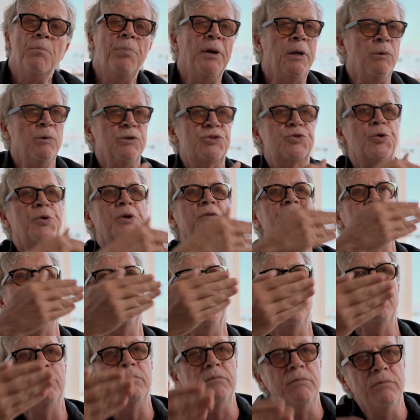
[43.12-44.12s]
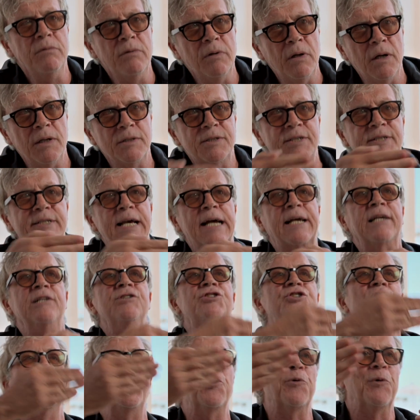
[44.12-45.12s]
but he was sort of a
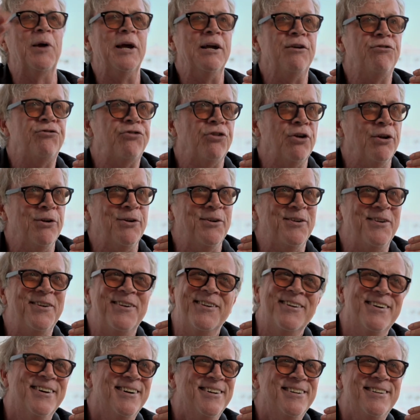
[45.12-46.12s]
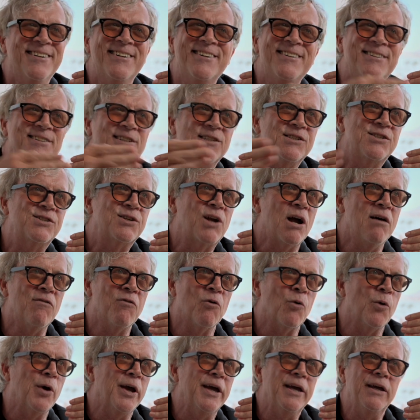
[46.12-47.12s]
second generation
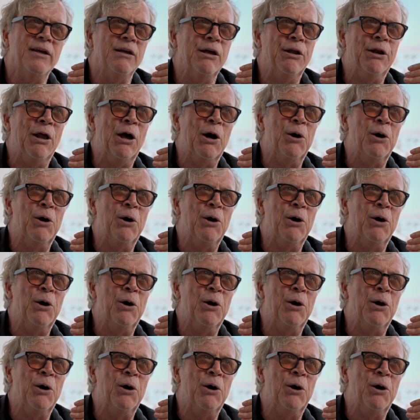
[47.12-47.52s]
discovery,